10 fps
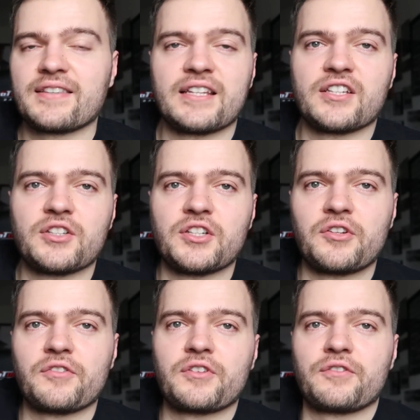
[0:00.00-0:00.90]
I think
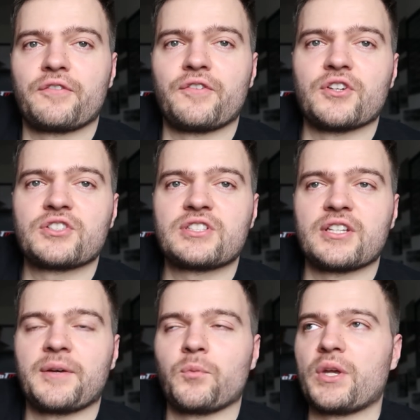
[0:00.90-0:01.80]
the first
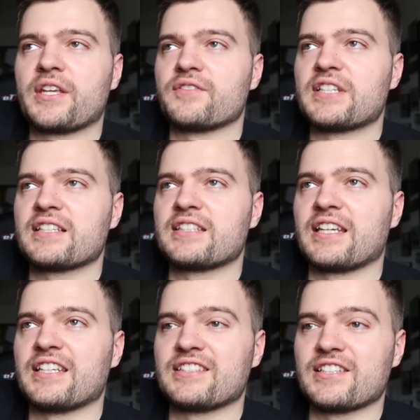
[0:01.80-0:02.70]
week of
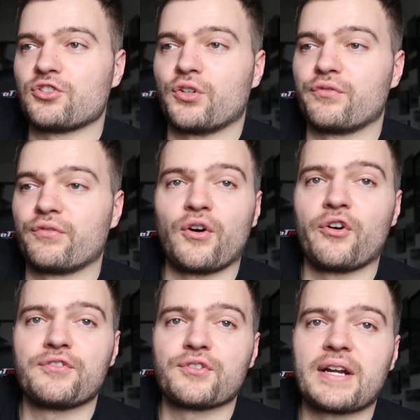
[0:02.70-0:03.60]
testing is sort of
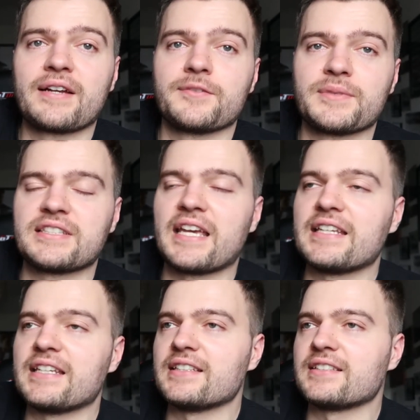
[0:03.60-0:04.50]
revolved around
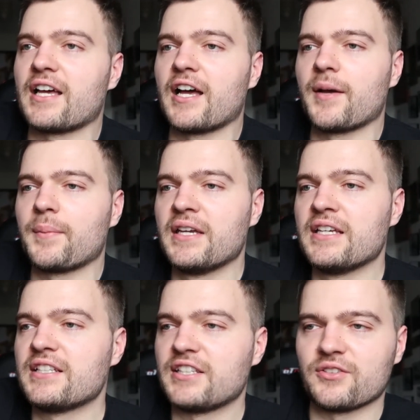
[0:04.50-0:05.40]
Mercedes.
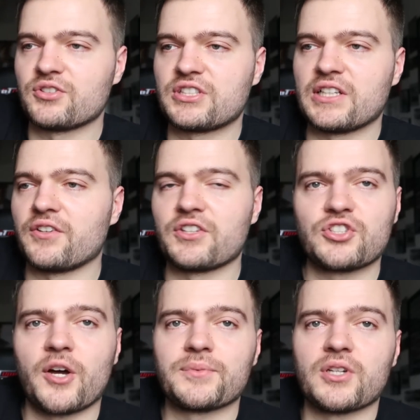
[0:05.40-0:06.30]
Still the
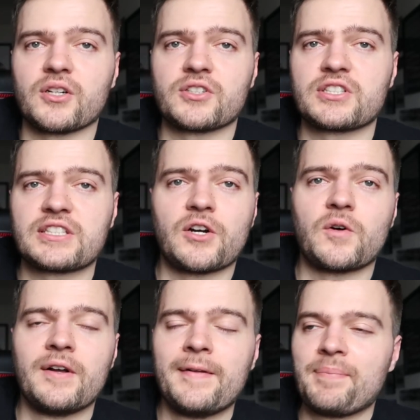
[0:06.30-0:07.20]
top dogs, still